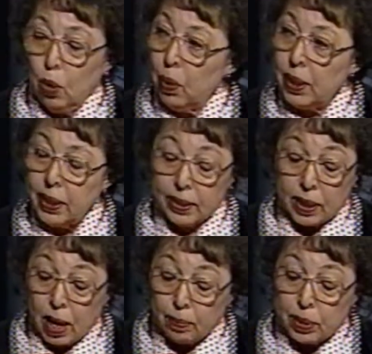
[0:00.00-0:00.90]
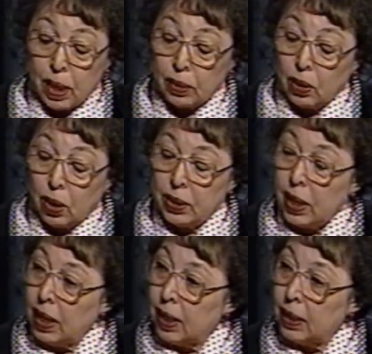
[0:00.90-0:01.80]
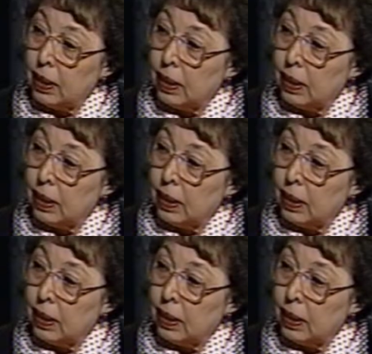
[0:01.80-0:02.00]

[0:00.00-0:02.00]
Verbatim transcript: When did the Comstock Law die?